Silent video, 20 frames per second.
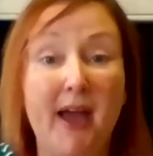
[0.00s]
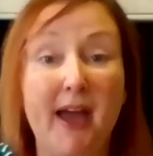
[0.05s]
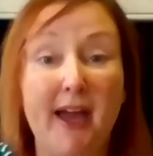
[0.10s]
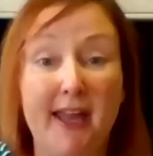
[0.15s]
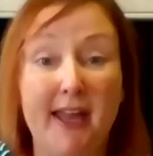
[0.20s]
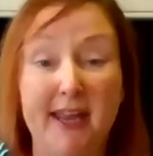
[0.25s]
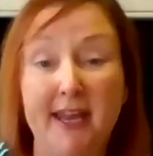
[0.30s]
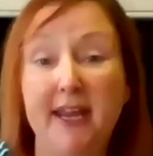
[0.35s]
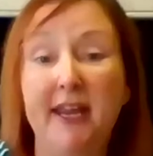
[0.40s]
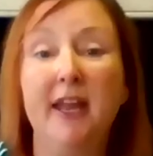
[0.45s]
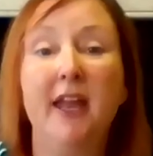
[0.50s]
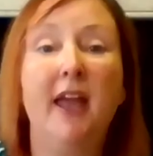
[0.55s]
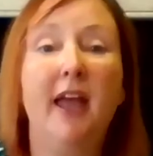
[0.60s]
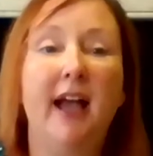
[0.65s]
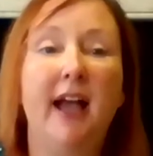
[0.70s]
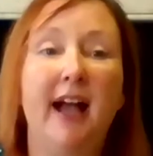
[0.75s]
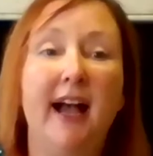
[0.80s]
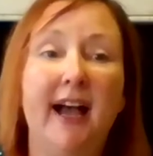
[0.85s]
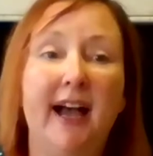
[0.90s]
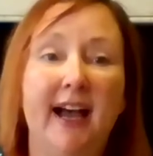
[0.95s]
pay
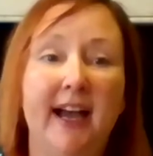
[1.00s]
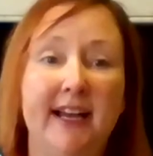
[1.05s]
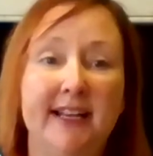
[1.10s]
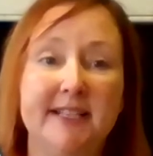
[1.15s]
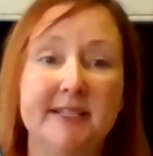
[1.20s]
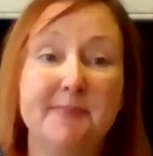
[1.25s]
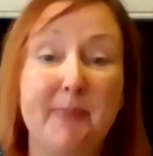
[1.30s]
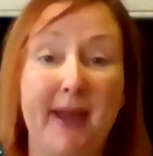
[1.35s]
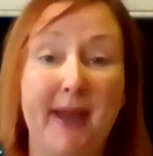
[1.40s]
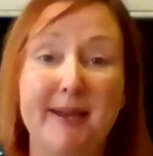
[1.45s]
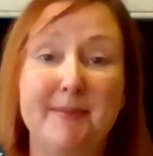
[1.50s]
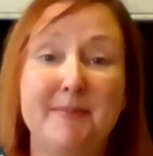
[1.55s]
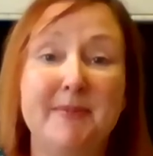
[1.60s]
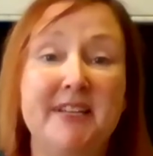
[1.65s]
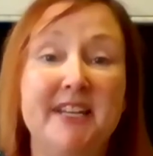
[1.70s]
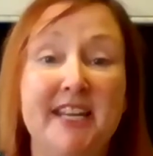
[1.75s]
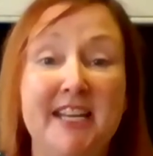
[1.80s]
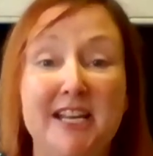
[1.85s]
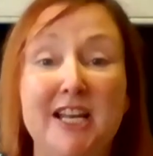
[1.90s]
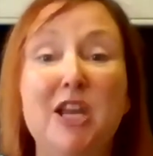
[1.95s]
and
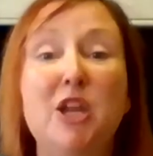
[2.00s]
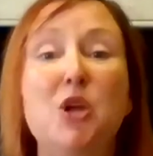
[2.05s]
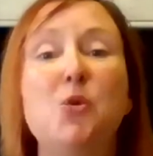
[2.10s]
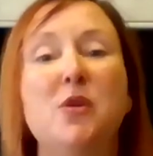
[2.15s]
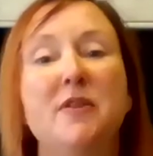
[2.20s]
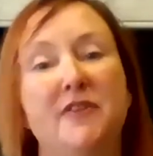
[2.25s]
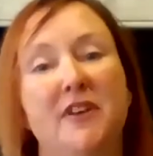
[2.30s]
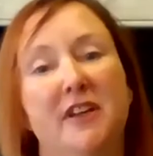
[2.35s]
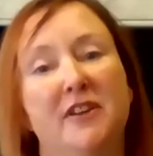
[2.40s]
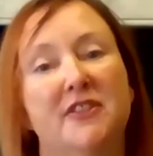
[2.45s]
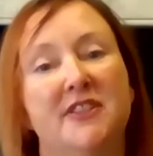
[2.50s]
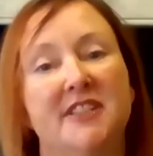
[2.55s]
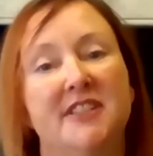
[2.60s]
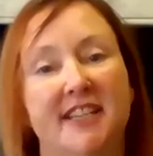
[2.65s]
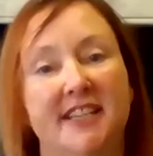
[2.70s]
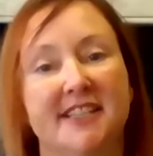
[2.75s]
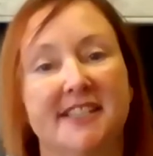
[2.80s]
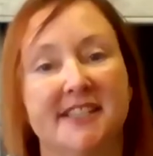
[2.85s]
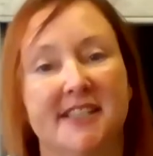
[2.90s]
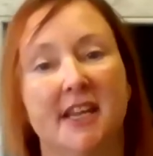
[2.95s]
payment in lieu of
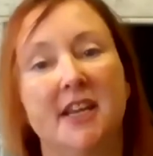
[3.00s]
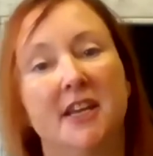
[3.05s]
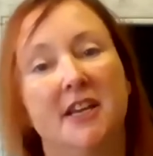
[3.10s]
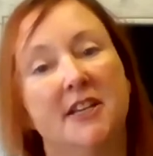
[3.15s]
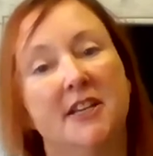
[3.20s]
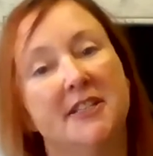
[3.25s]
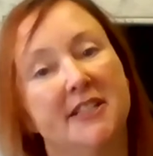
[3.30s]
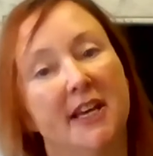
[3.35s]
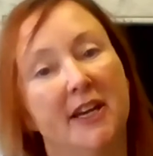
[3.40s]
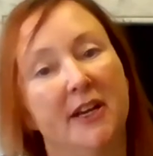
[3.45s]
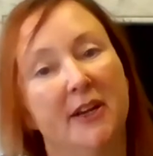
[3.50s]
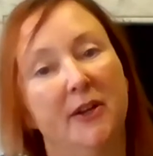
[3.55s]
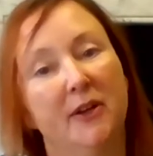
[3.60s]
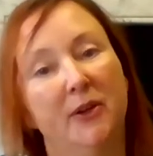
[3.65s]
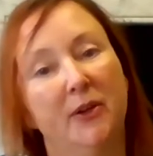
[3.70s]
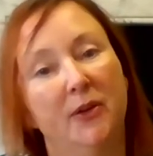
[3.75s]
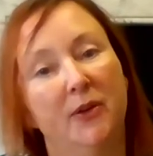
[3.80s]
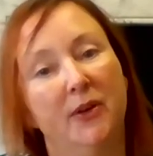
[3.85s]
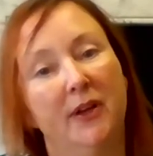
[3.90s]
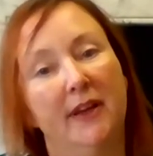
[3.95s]
notice. Right. So
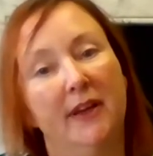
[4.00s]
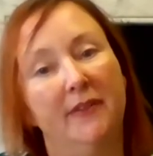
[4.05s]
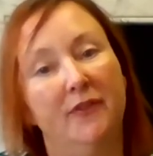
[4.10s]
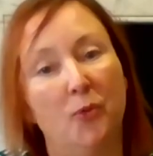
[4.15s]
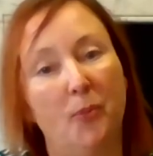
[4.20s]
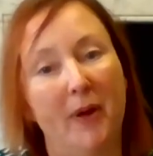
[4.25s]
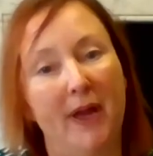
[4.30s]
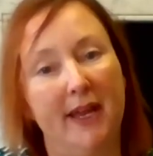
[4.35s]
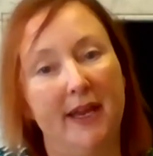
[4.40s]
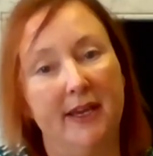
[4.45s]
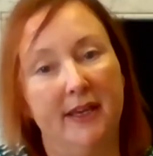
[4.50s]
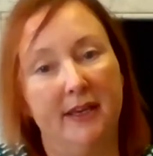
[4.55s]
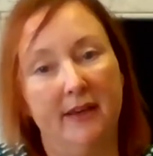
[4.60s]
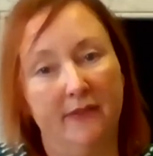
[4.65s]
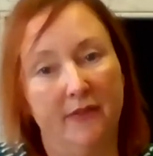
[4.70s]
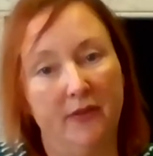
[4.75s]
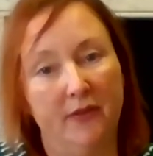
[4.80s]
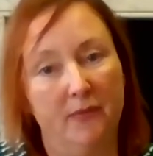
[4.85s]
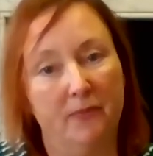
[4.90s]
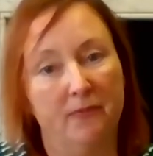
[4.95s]
if
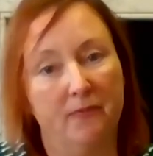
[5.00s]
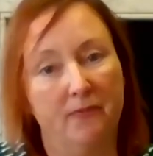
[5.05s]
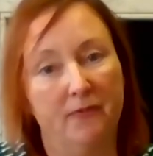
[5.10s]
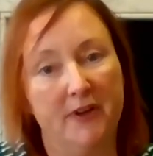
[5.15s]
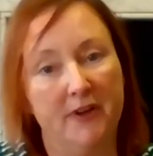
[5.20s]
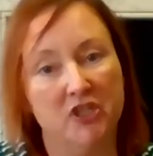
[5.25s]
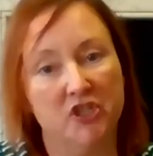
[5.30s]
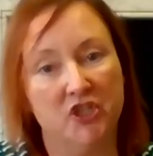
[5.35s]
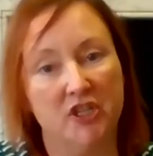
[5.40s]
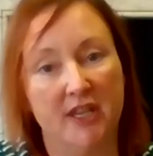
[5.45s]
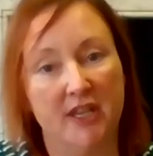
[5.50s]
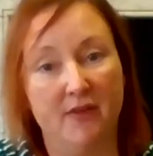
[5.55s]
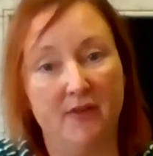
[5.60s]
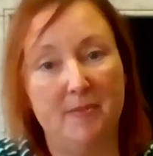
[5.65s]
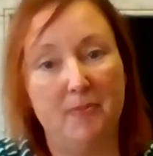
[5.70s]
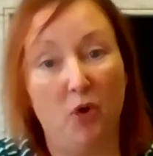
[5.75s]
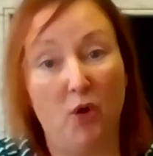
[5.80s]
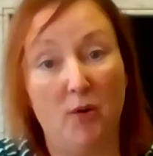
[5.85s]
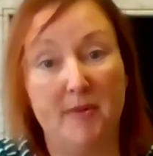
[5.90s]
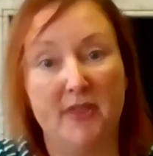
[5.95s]
you're finishing their
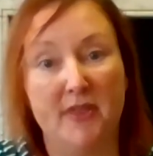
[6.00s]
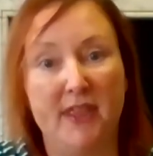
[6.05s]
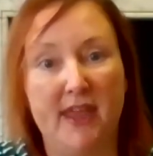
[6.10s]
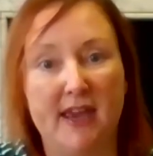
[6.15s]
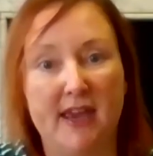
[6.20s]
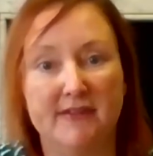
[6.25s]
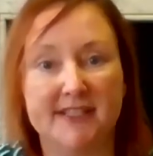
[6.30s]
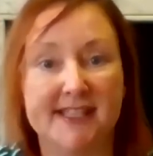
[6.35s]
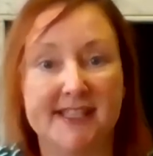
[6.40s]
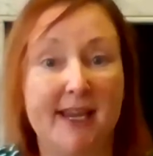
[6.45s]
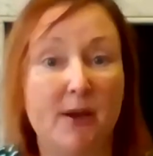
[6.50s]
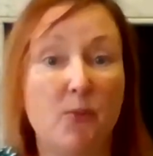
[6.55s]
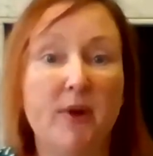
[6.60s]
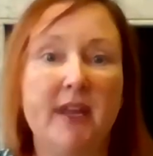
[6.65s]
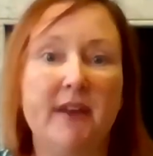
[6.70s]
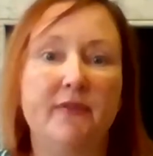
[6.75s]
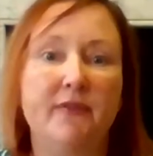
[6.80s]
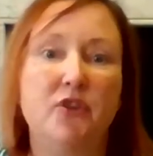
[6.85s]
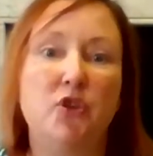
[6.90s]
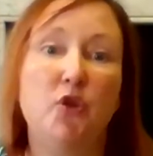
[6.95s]
employment there and say, we're
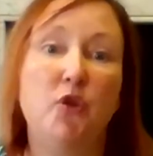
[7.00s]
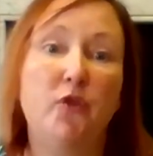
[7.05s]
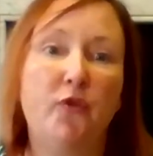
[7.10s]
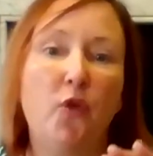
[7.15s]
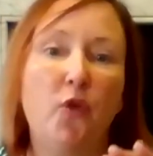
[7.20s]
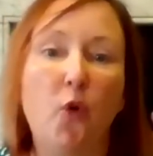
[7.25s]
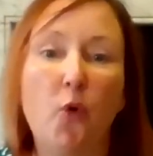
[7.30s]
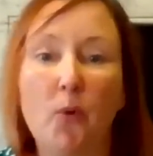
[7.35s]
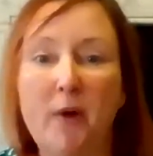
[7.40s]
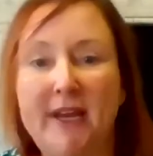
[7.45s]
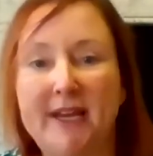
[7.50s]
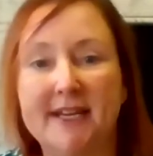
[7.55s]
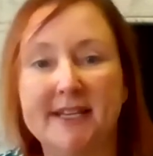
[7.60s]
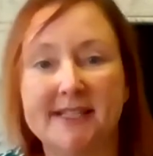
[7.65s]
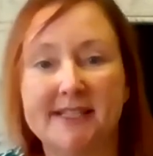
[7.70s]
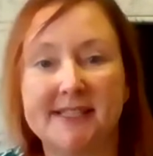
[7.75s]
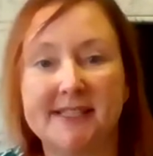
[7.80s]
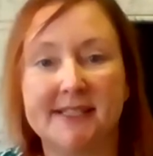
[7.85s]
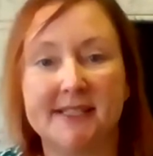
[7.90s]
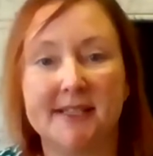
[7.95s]
giving you 4
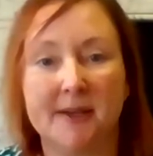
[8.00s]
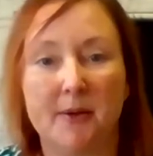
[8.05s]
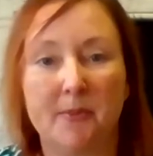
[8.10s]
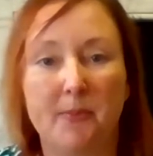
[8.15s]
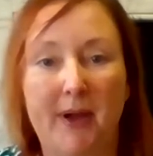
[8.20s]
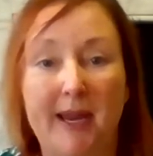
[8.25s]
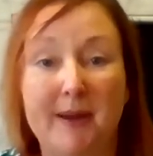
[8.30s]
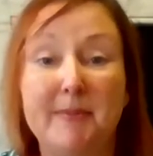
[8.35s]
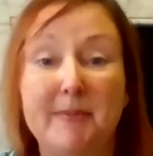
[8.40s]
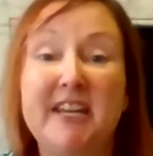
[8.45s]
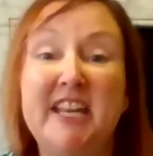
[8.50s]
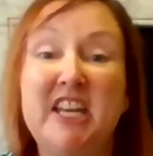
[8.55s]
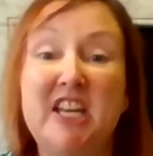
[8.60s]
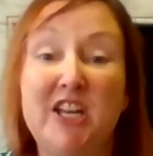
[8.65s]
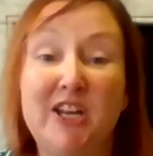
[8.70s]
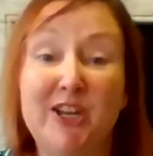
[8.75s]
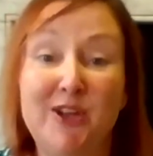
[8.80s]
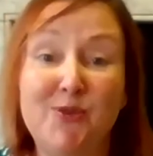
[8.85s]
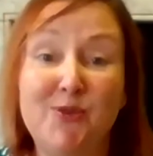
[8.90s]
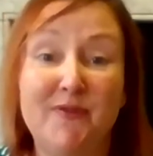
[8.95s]
weeks payment
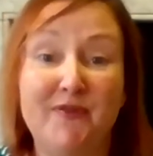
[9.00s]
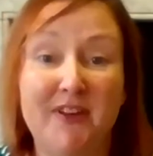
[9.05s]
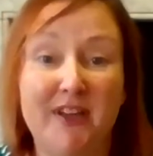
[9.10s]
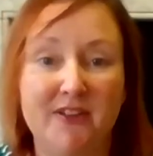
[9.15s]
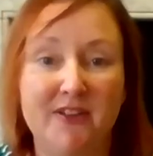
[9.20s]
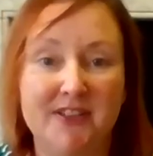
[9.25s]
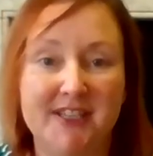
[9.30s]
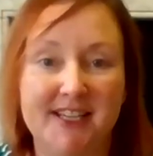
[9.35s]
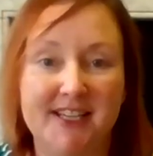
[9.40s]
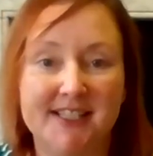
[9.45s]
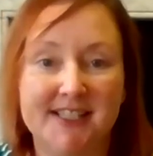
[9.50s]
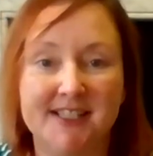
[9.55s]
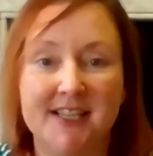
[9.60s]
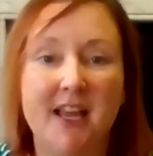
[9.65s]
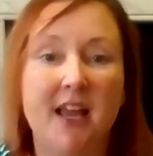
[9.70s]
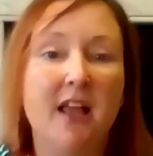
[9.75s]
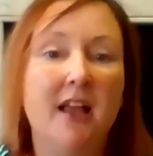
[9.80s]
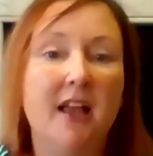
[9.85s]
in lieu of notice,